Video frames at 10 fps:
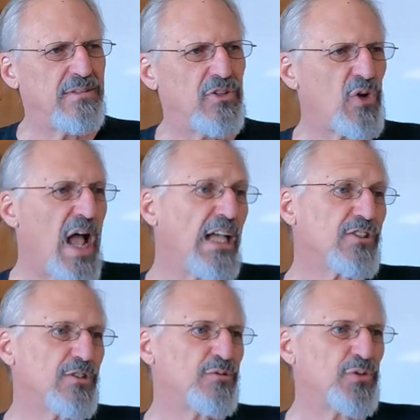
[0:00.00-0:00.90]
You're
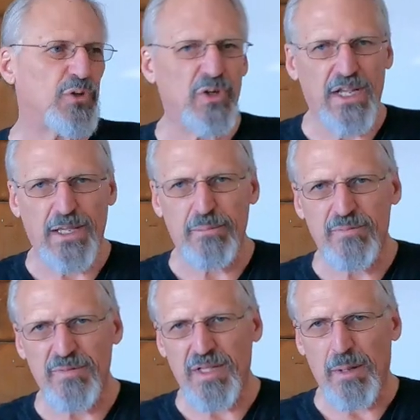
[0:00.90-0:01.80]
asking for
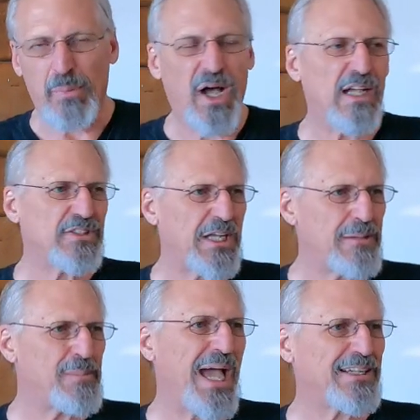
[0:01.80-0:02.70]
a
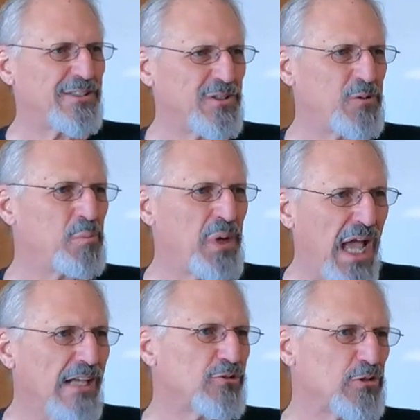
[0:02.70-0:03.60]
apostate, backslidden
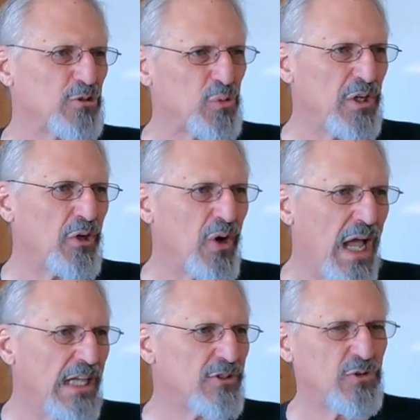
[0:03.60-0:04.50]
pastor is what you're
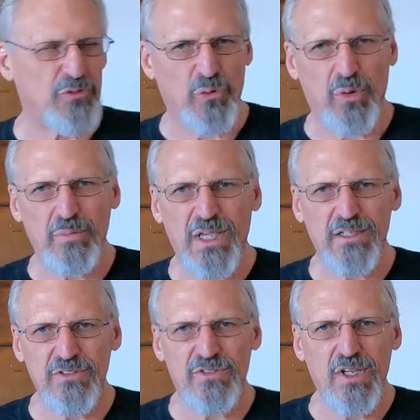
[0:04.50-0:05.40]
asking for,
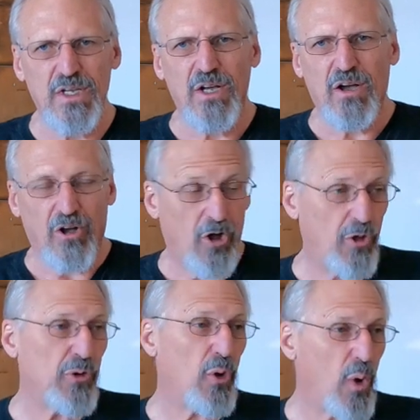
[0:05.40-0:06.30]
because
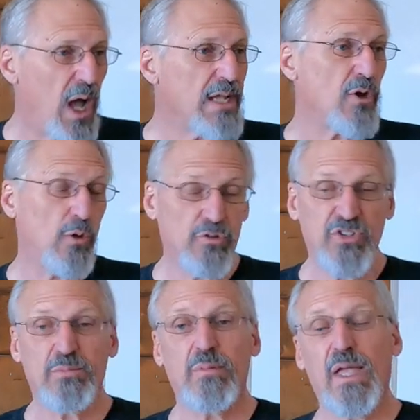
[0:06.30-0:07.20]
although I know
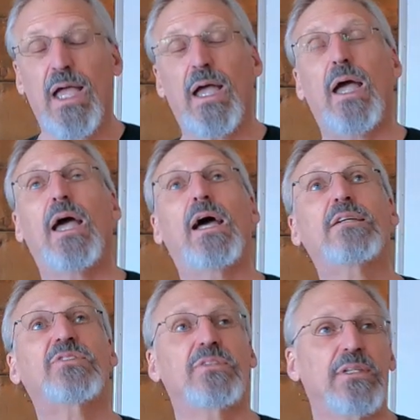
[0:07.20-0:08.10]
some
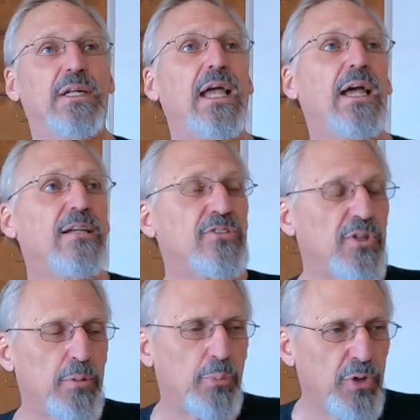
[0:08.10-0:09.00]
excellent,
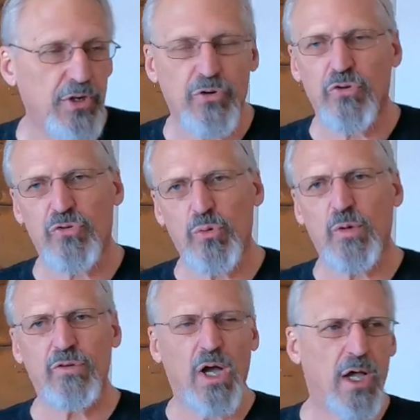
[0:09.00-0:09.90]
excellent preachers who
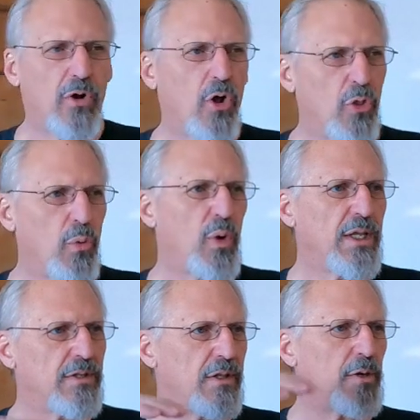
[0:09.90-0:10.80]
have gone all the
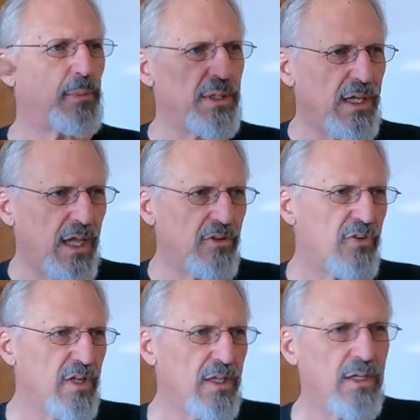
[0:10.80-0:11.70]
way to their
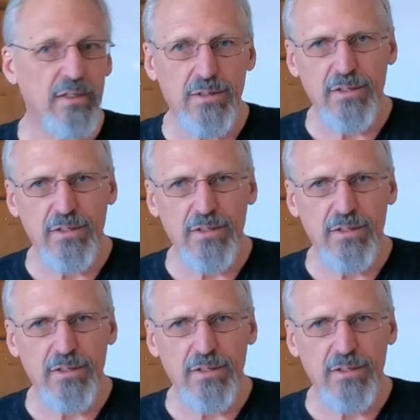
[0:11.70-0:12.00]
PhD,